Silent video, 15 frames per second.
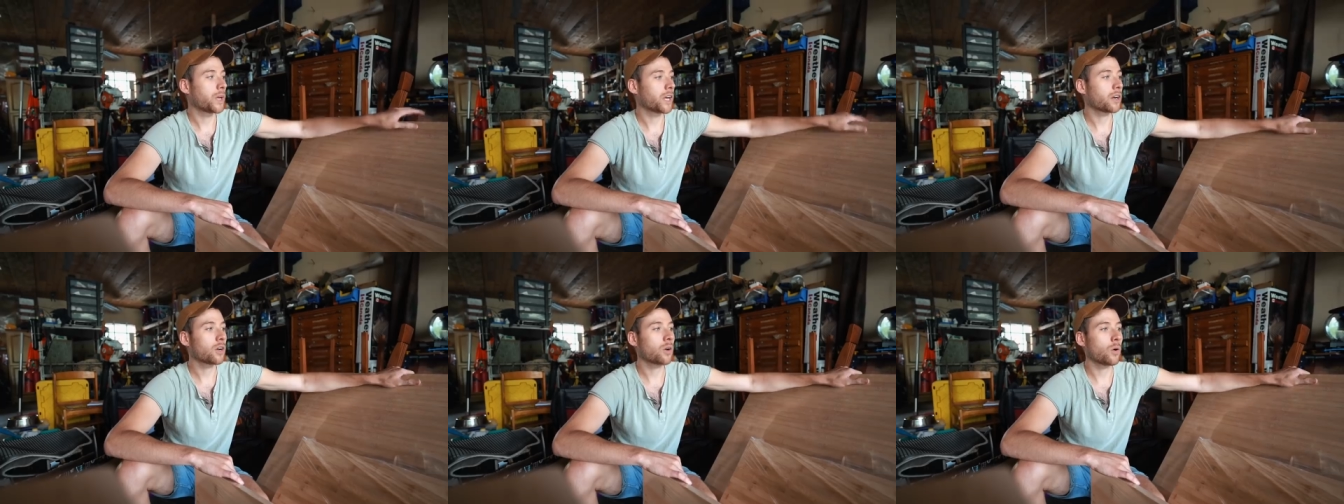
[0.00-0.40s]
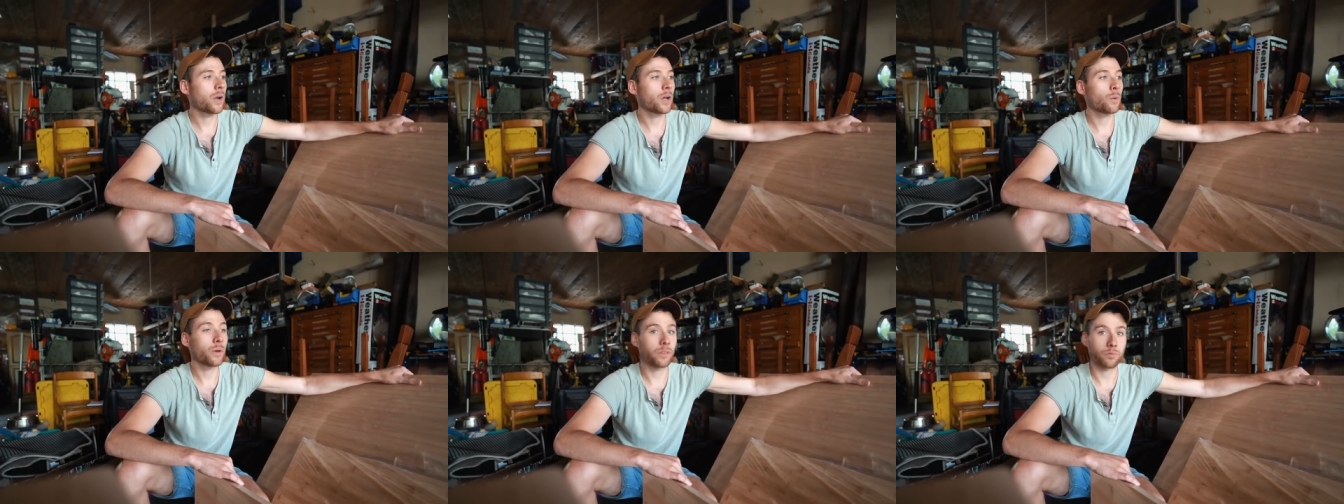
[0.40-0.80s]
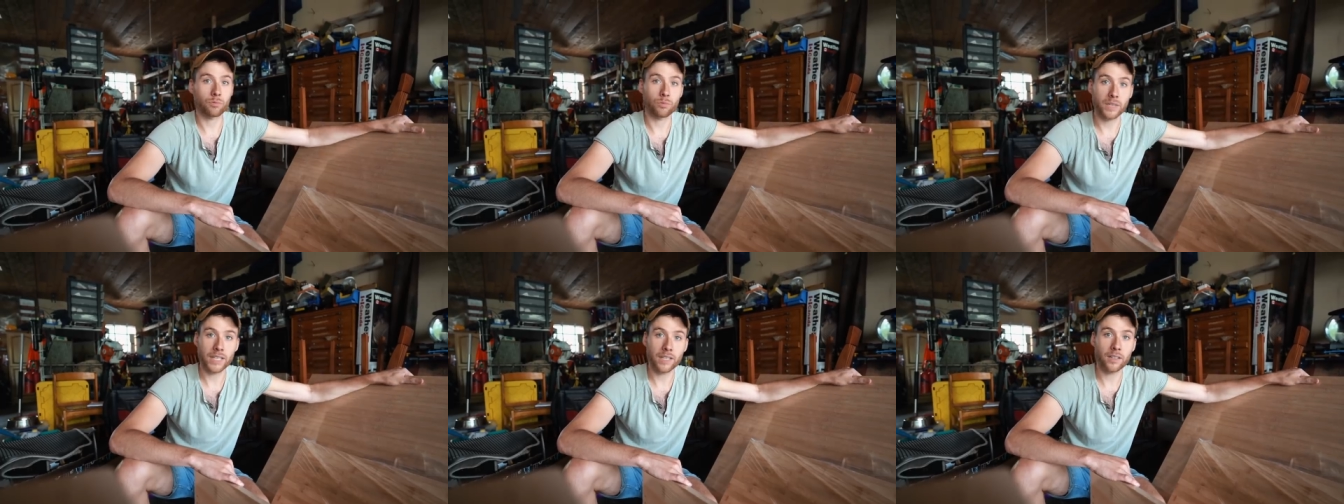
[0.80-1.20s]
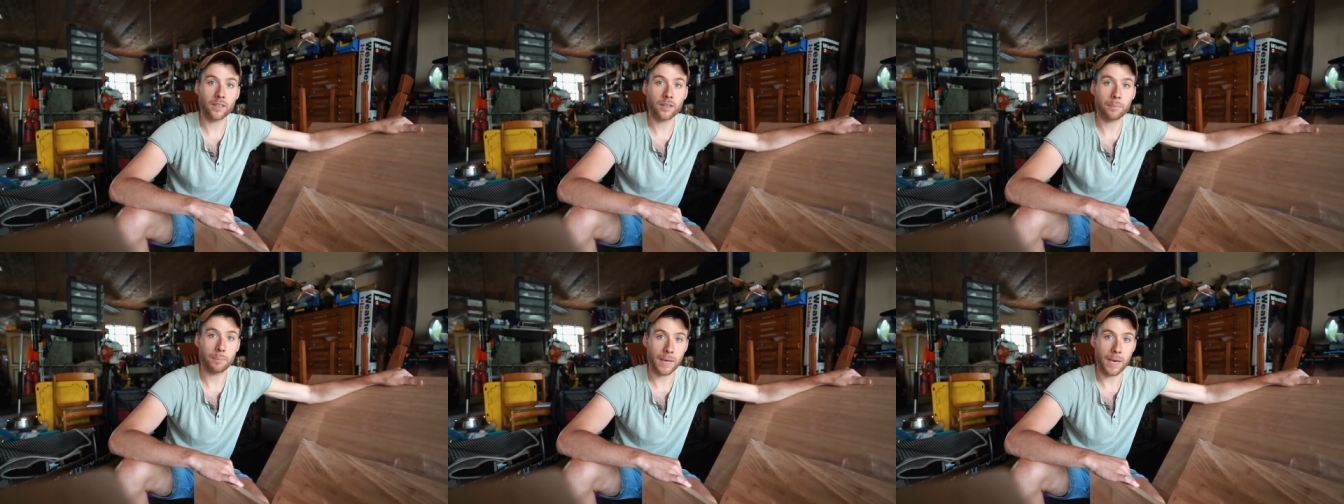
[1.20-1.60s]
We are going with
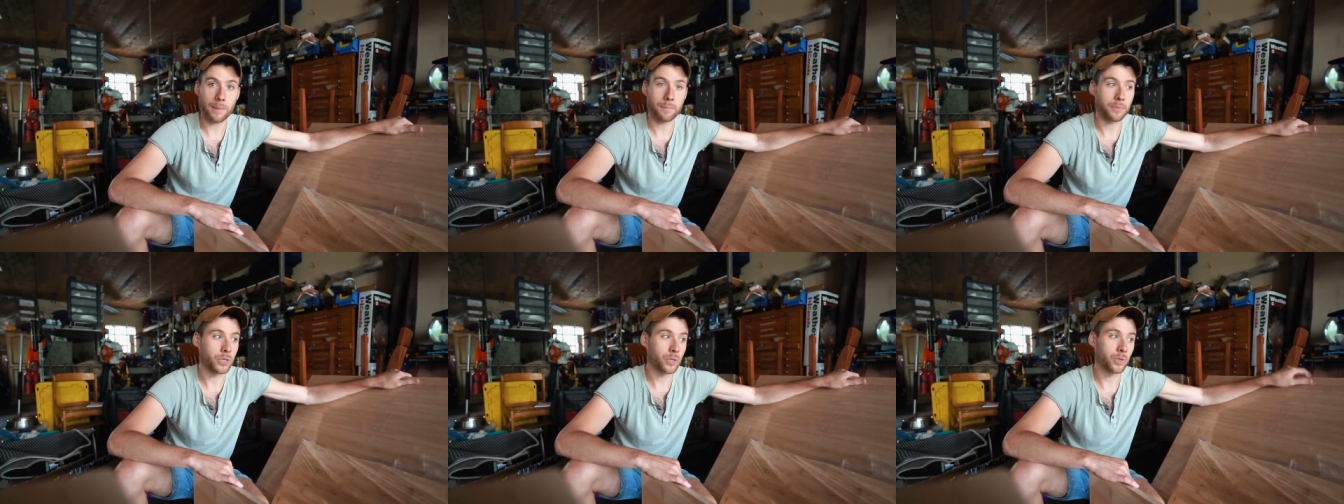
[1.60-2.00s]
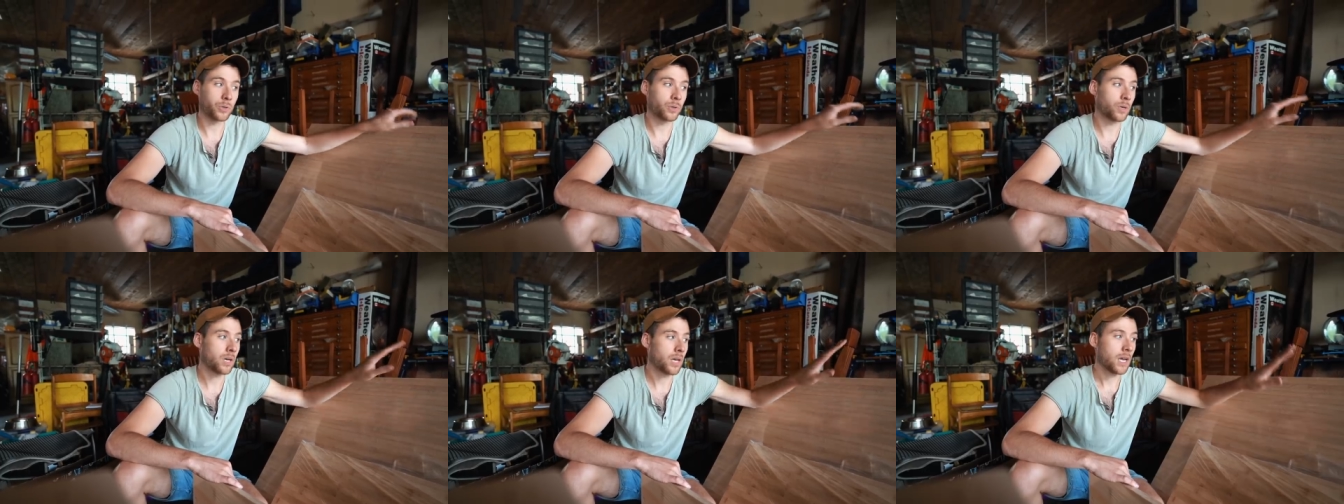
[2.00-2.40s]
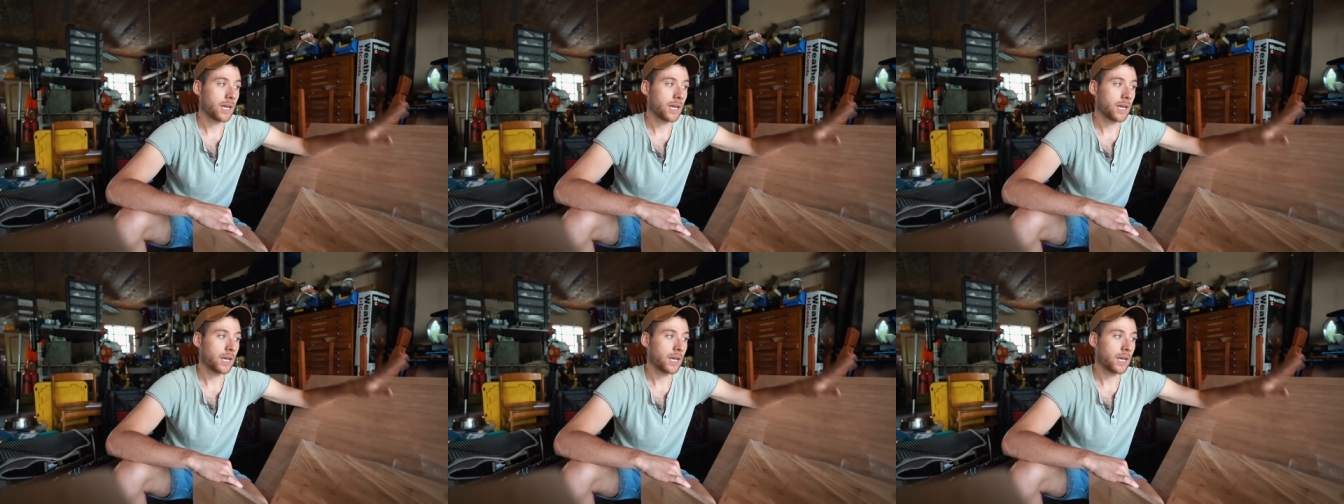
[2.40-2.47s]
real bamboo